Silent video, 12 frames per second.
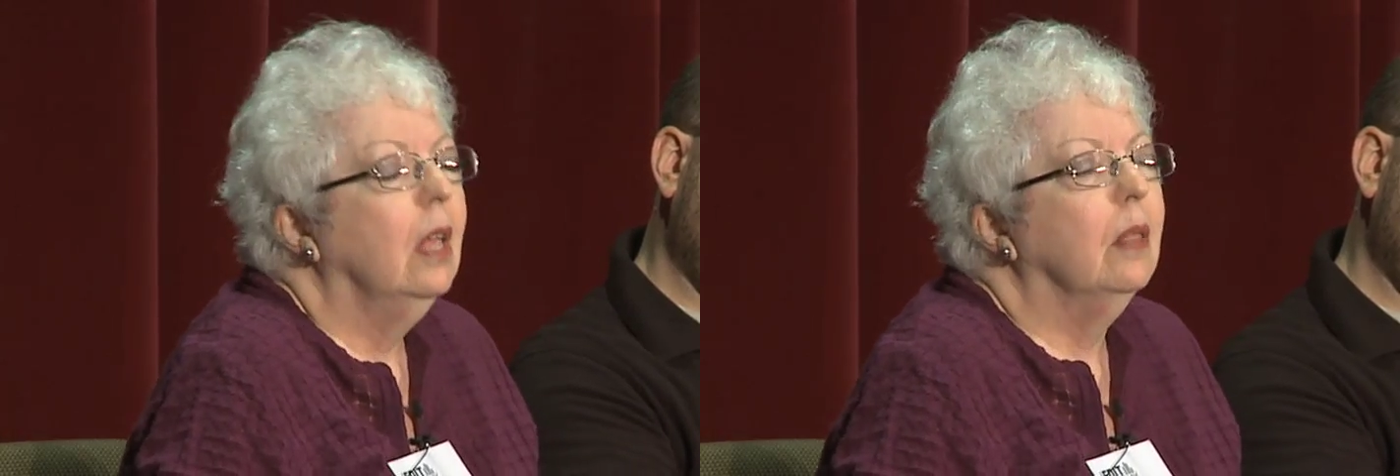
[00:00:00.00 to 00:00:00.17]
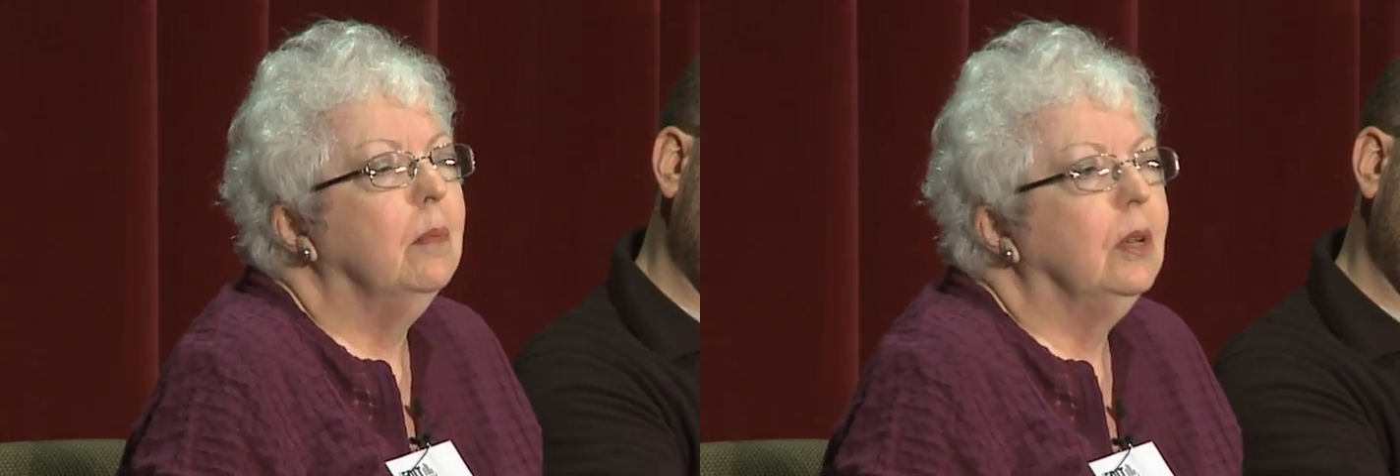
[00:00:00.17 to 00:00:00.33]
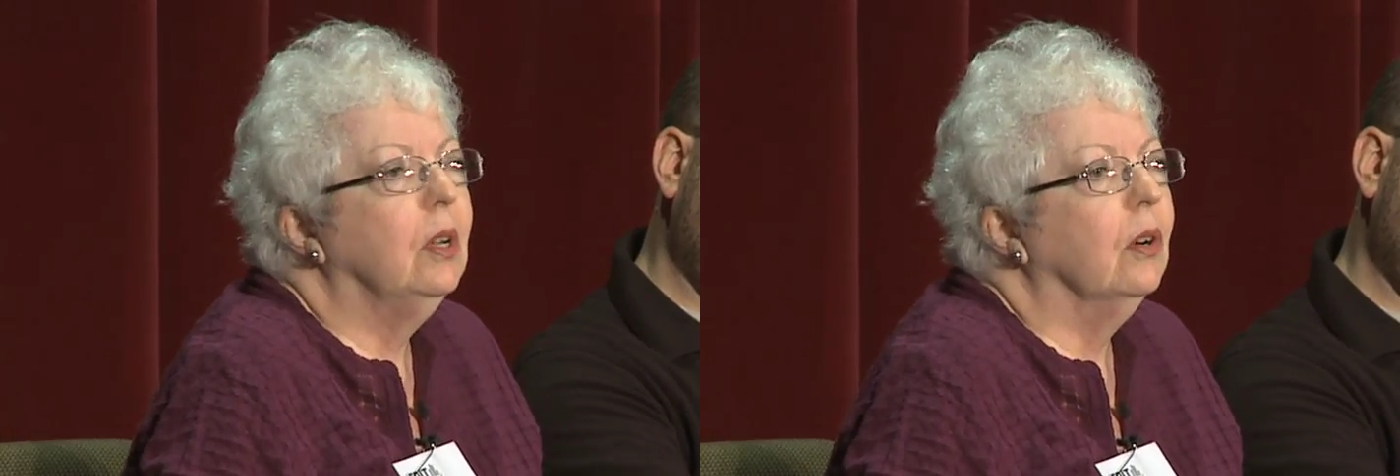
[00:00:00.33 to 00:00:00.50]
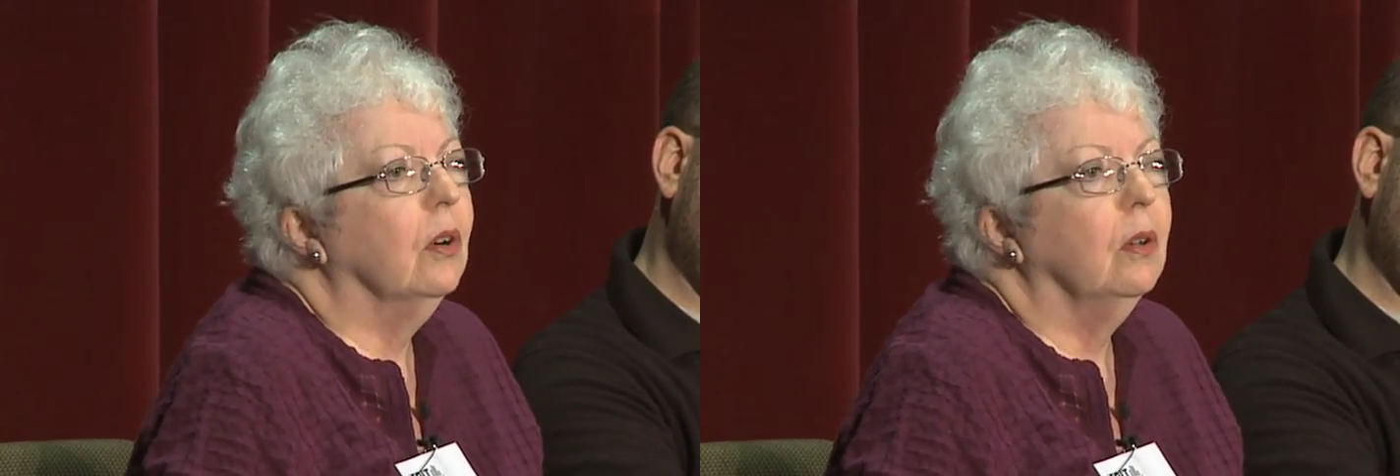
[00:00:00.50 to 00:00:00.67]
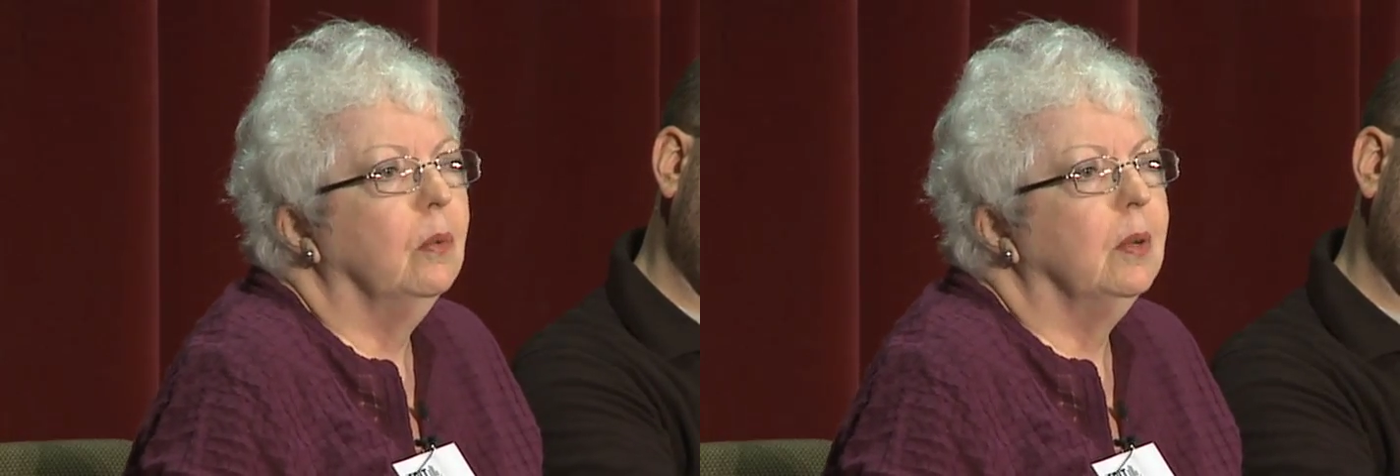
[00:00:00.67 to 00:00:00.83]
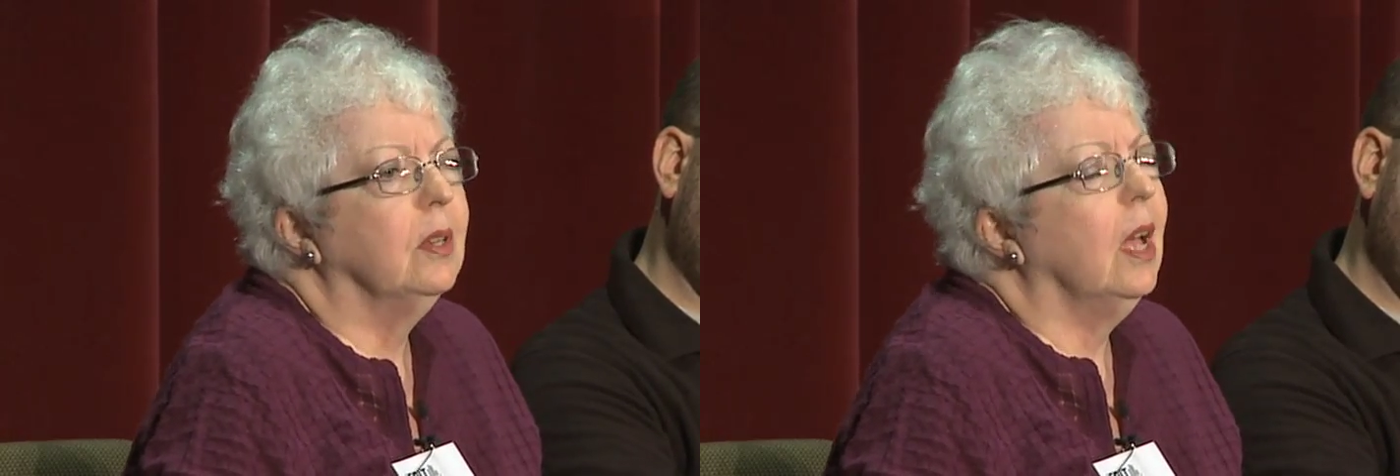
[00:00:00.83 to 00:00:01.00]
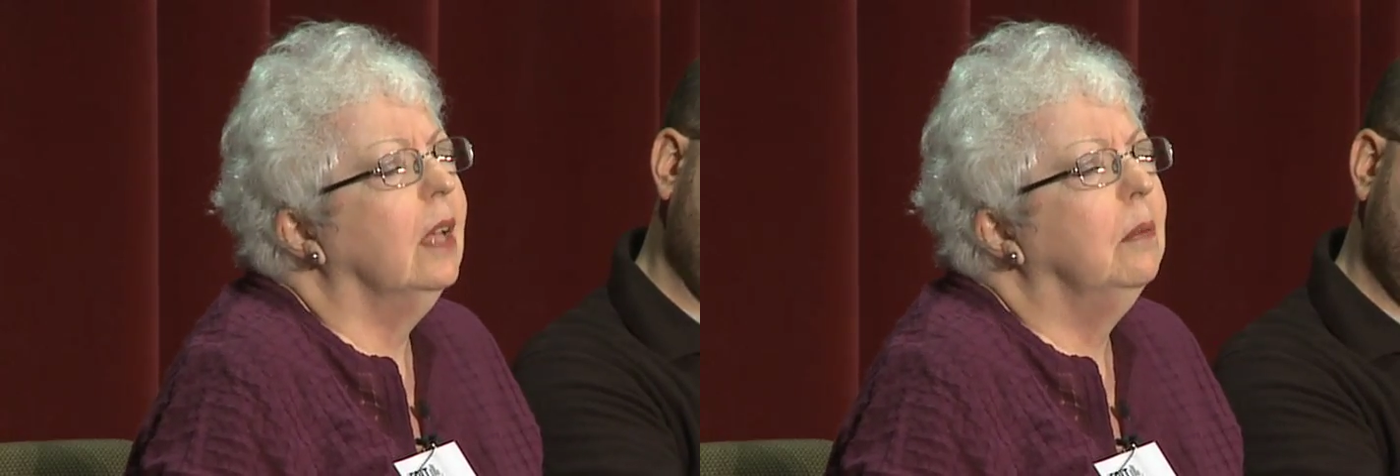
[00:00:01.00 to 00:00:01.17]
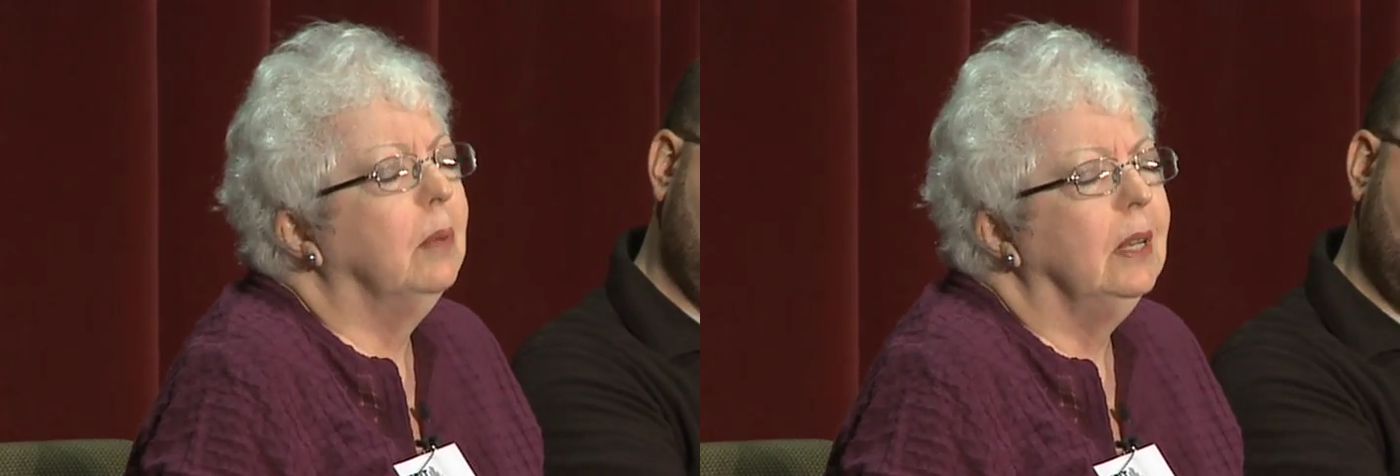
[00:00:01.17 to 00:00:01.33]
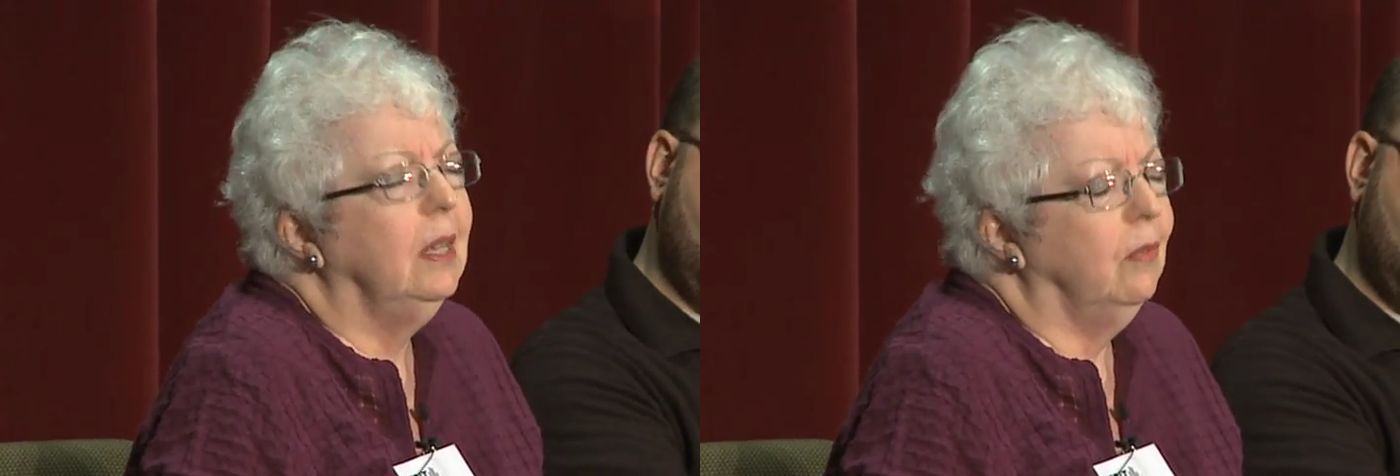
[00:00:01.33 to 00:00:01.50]
The material was
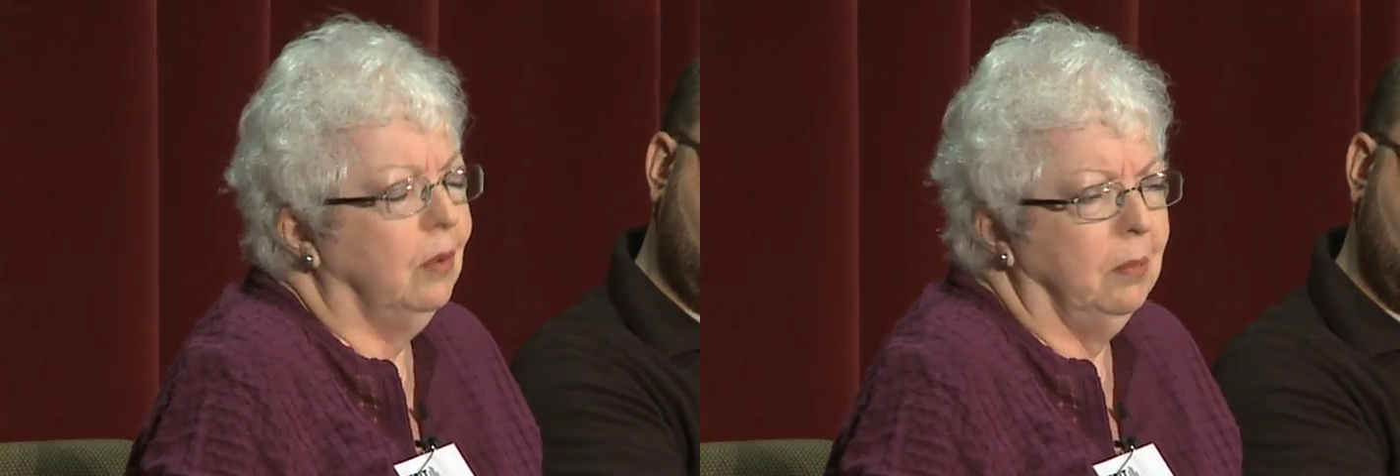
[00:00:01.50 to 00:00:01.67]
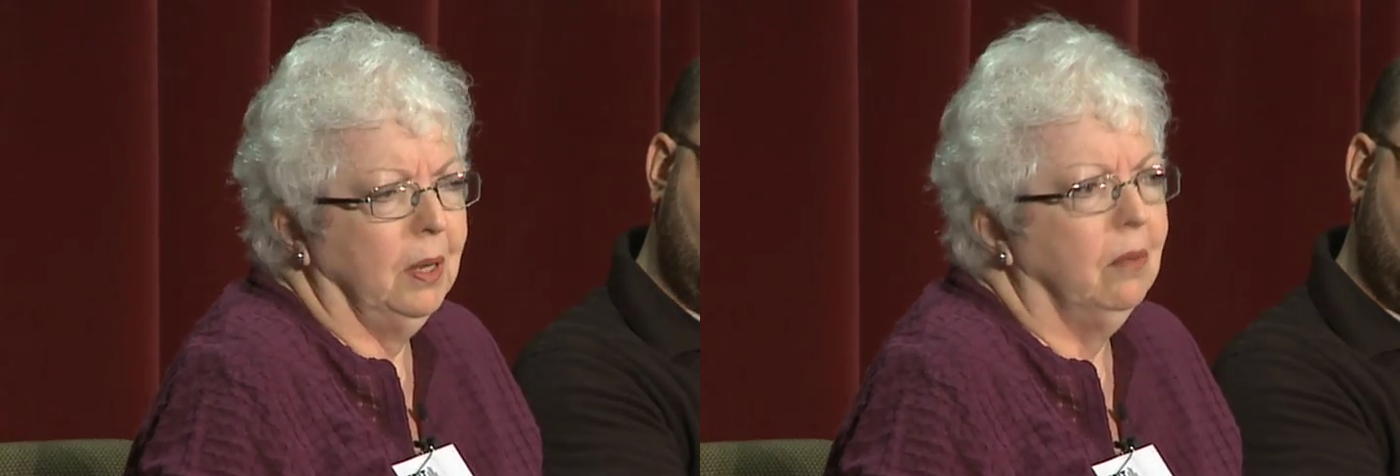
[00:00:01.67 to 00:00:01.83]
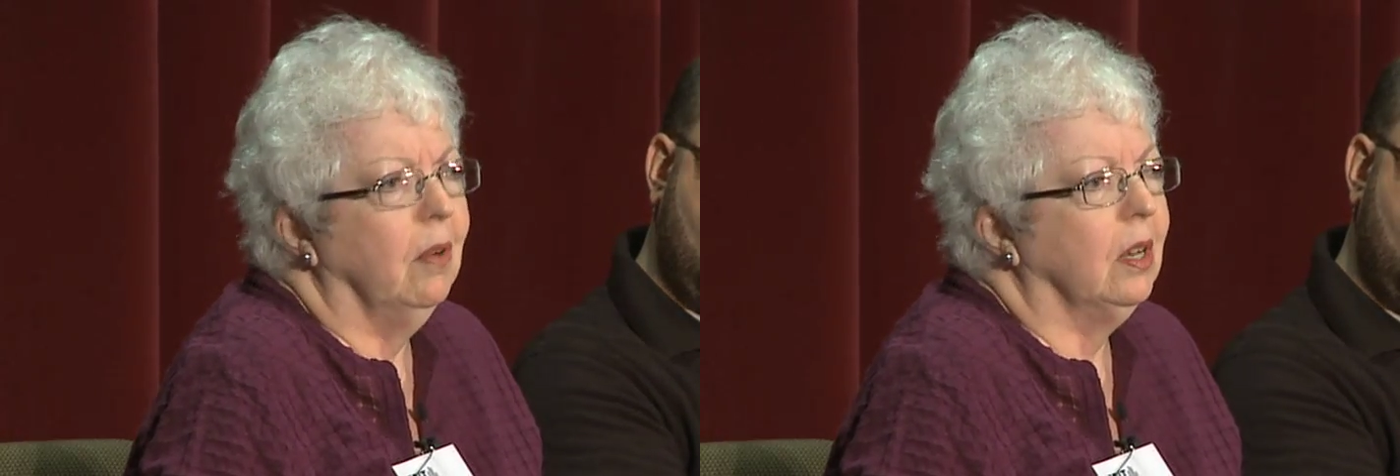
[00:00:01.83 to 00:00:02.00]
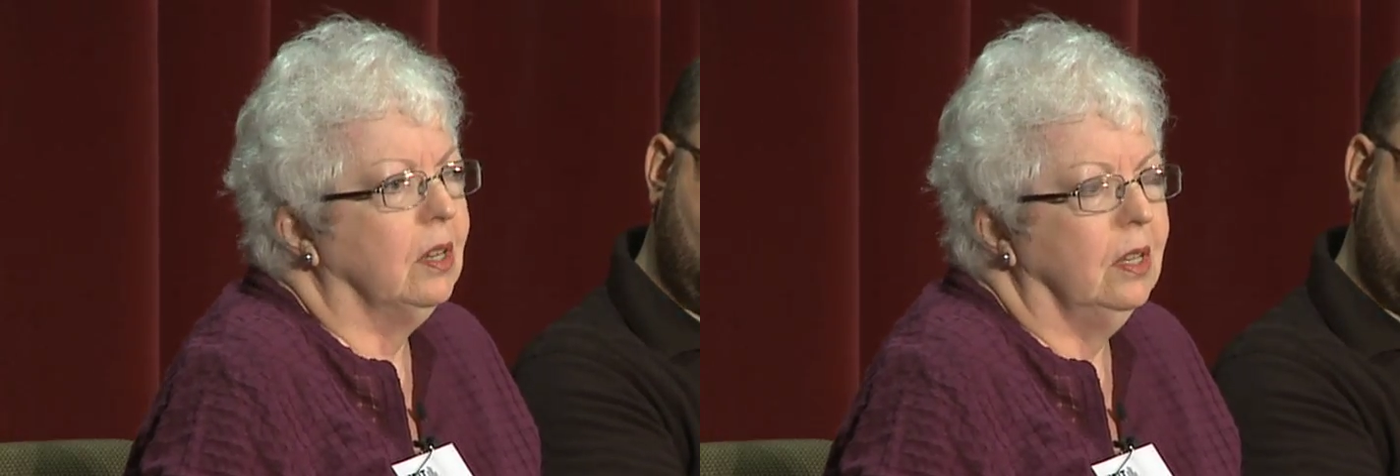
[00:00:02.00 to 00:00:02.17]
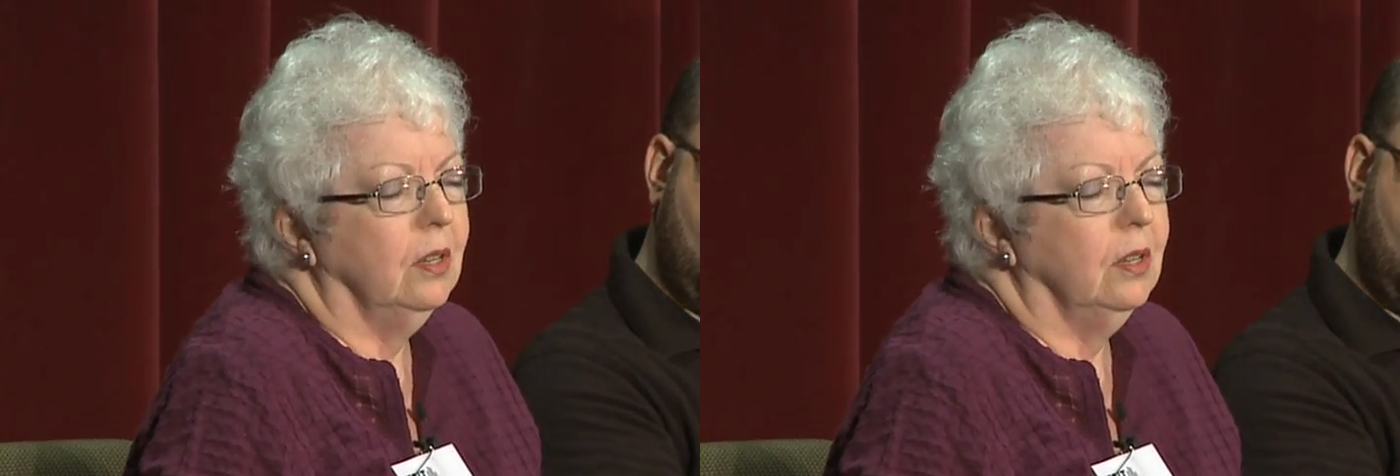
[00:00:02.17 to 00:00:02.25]
unbelievably rich.